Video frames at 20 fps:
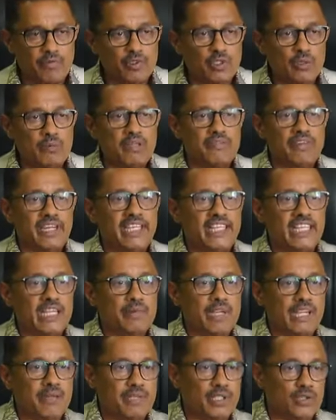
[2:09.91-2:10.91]
Before I
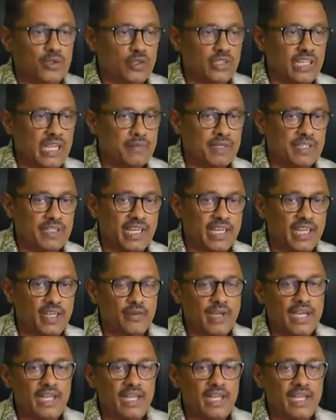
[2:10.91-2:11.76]
went abroad on the 13th